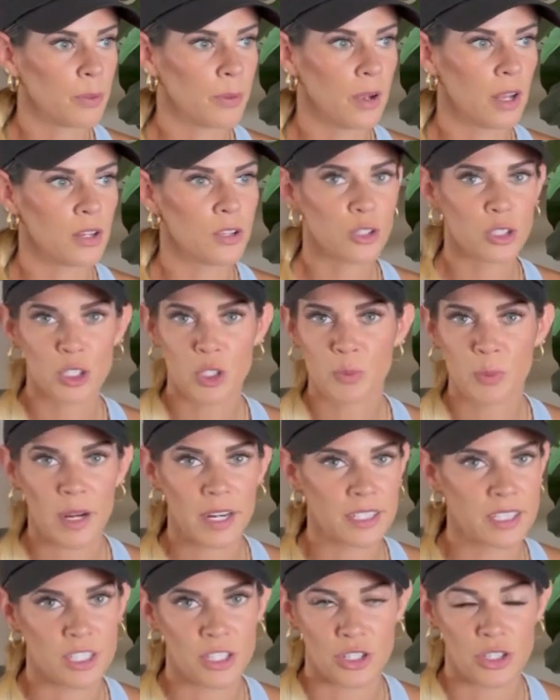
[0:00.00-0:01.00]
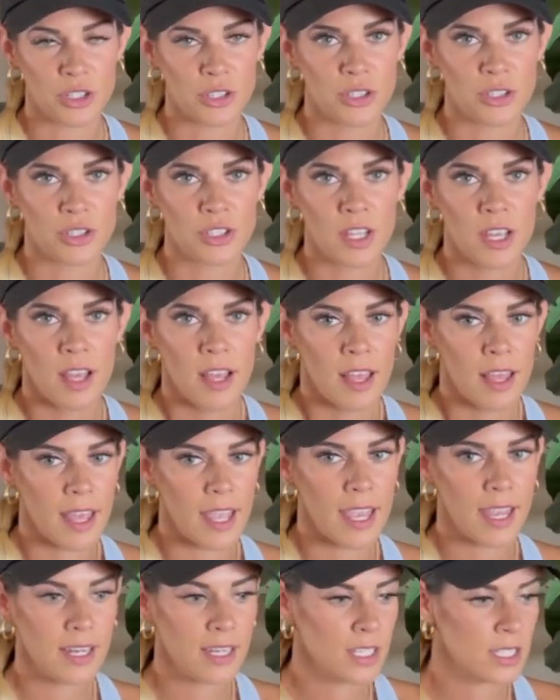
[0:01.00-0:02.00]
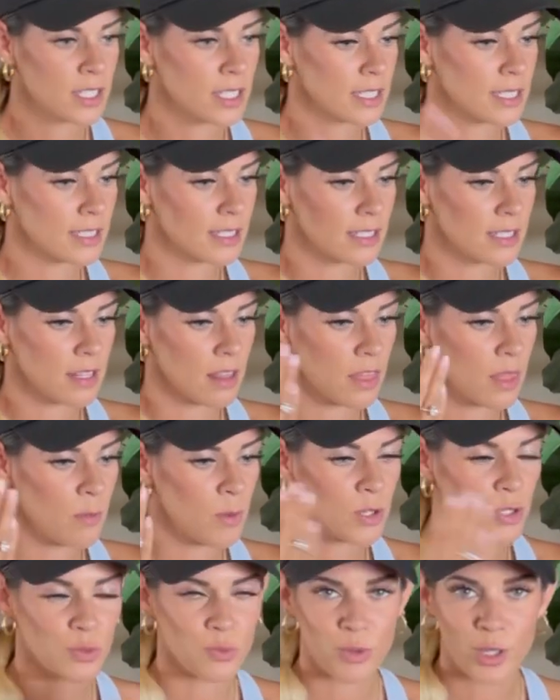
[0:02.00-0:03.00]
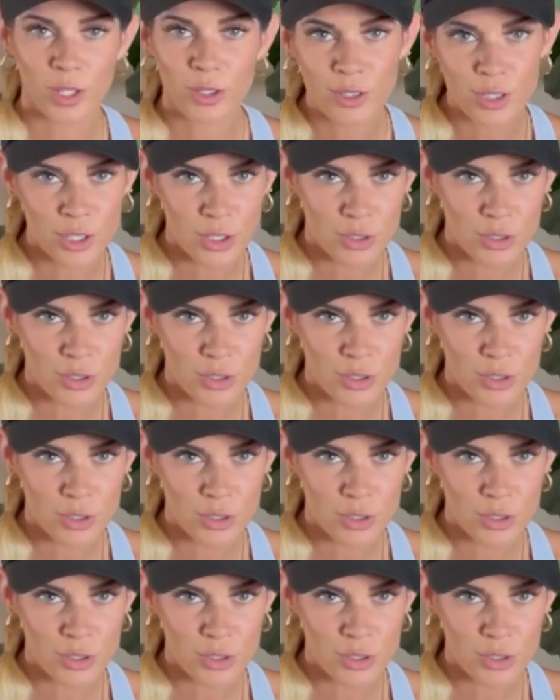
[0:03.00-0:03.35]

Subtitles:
nurse practitioners. It is the most rigorous